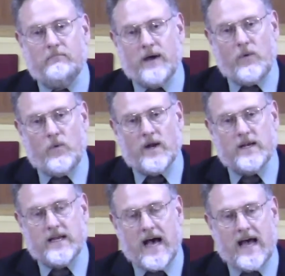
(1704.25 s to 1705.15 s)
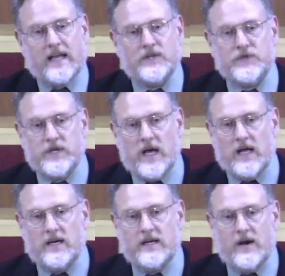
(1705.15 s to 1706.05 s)
by what God has
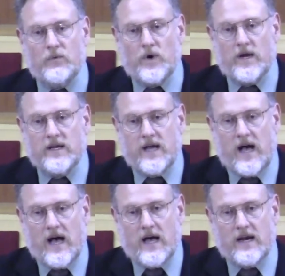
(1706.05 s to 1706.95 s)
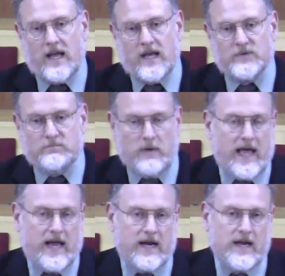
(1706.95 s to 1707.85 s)
done and what God has
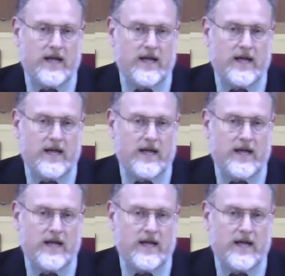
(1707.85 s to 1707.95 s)
made.